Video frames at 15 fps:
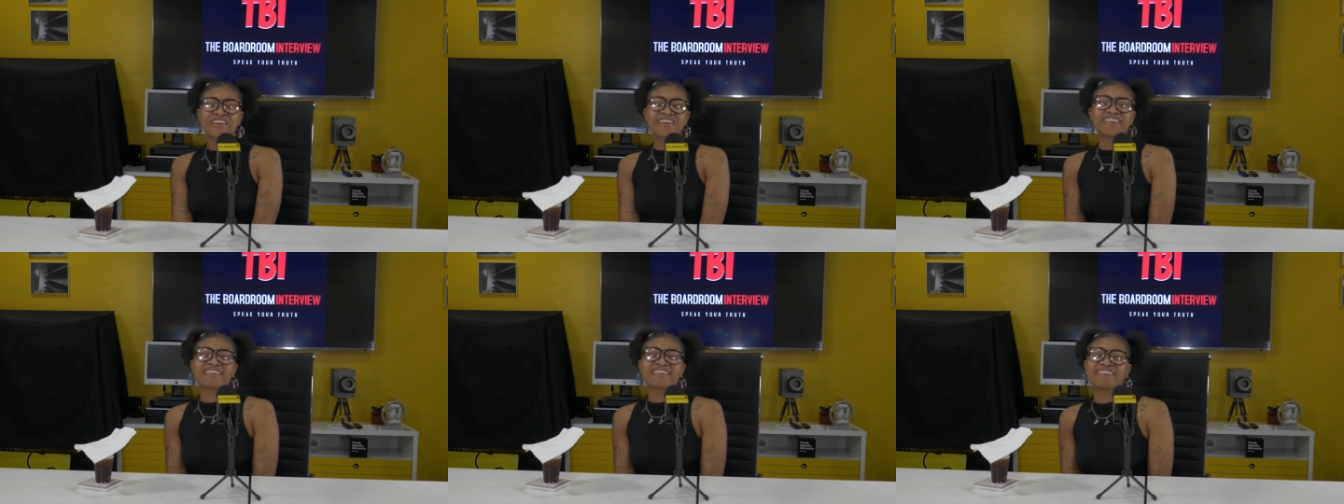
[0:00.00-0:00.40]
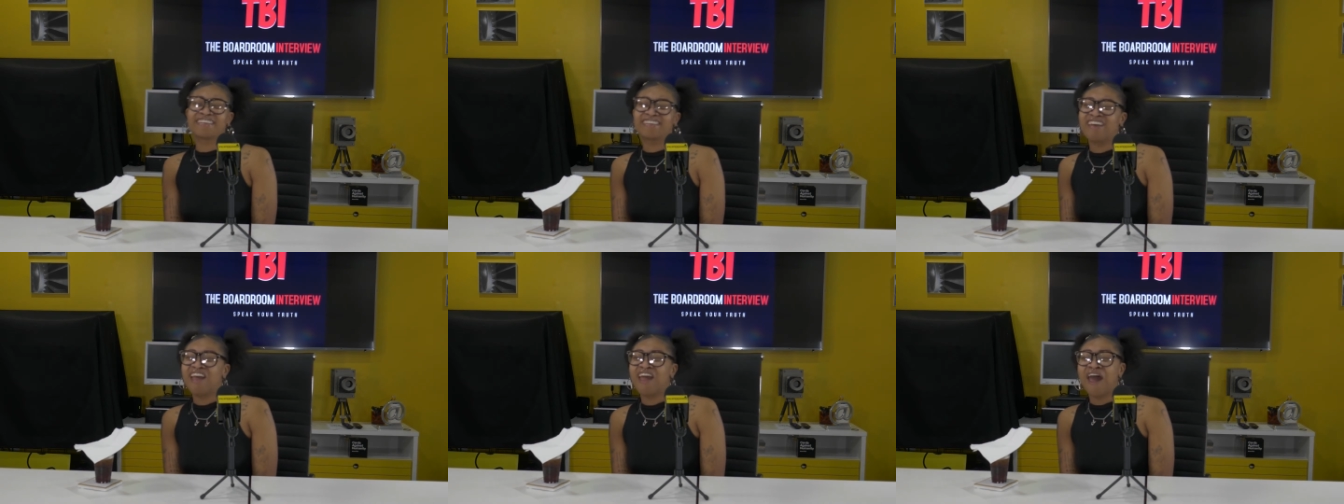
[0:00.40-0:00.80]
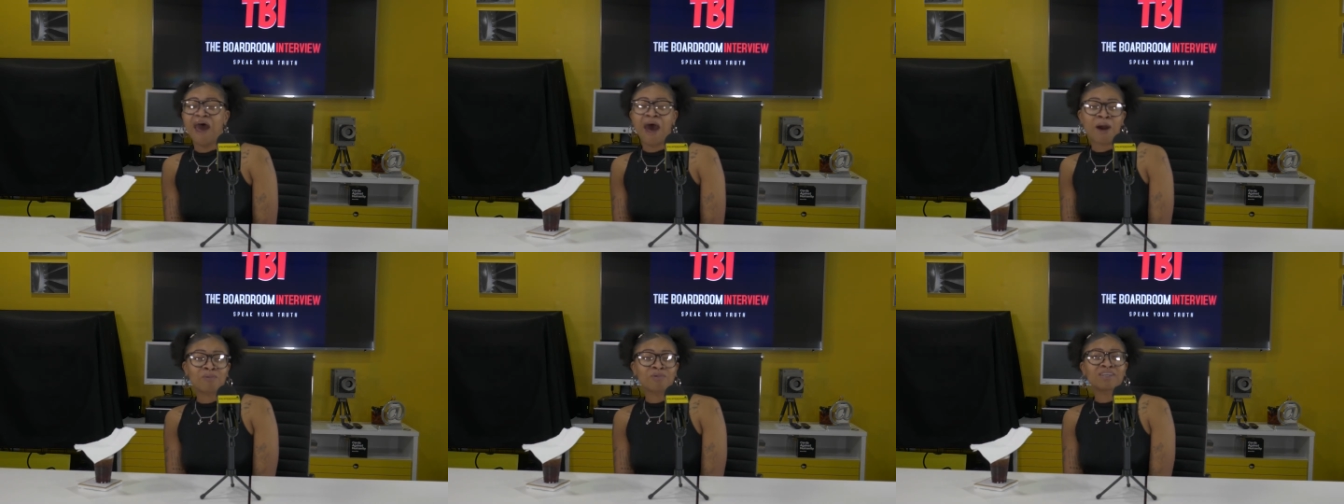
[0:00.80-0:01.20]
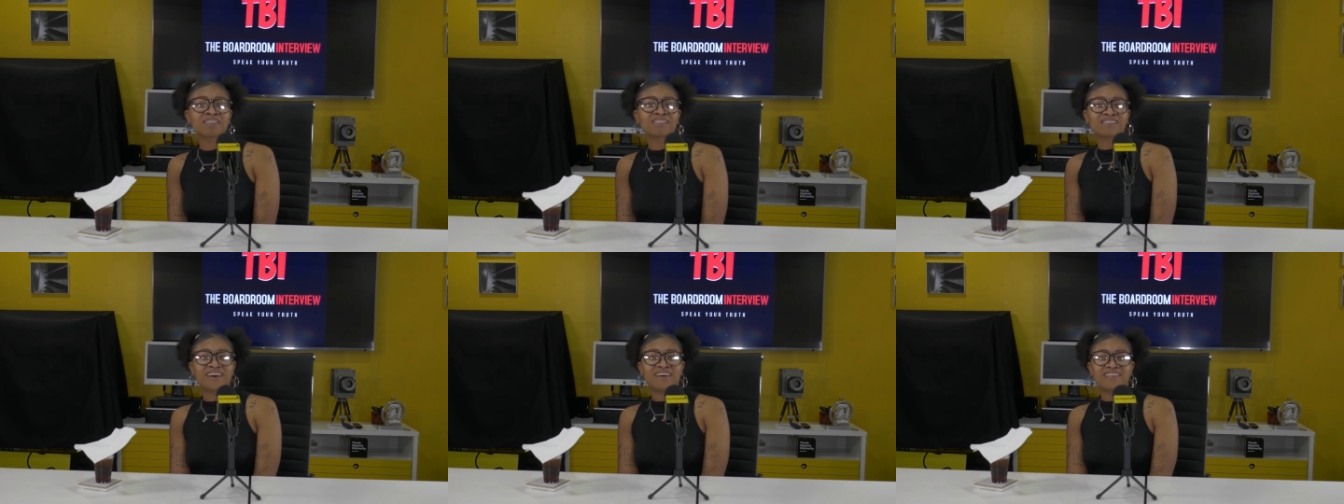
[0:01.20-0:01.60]
mean, I would
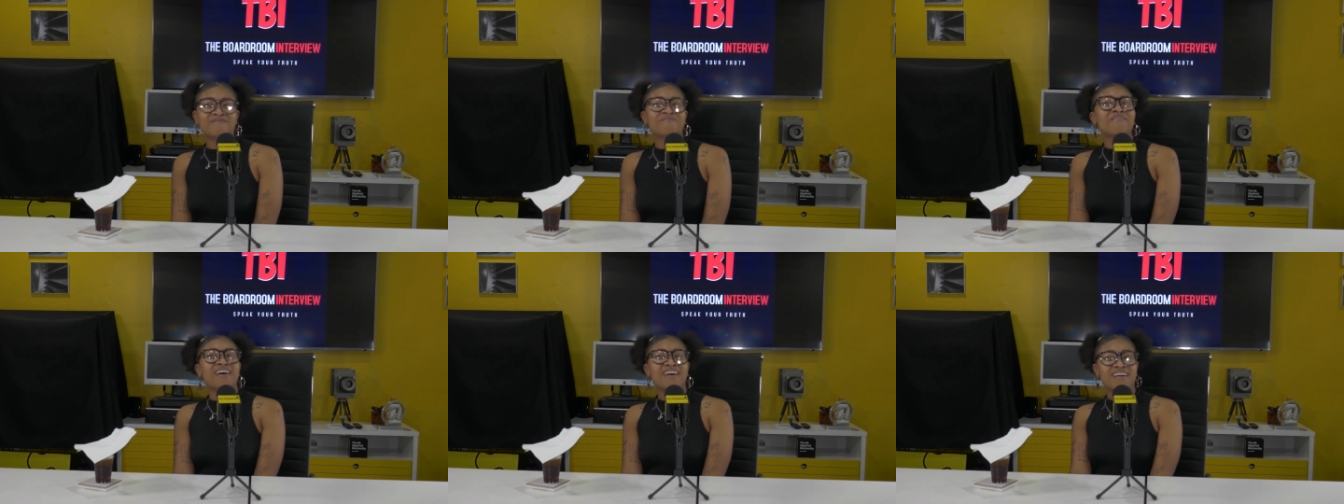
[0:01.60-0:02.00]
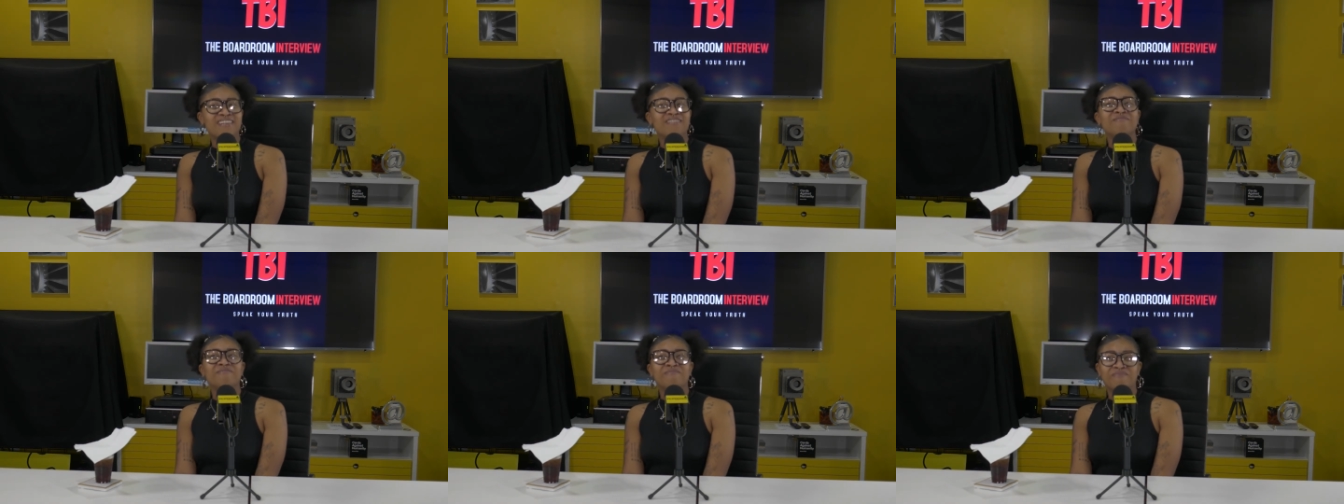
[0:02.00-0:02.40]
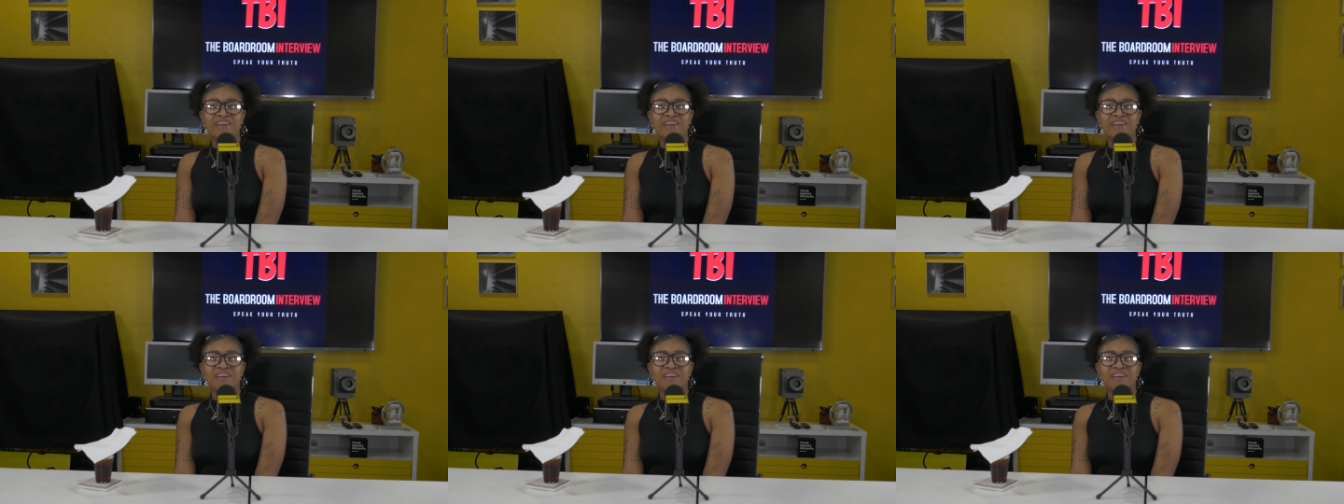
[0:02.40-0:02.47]
say that my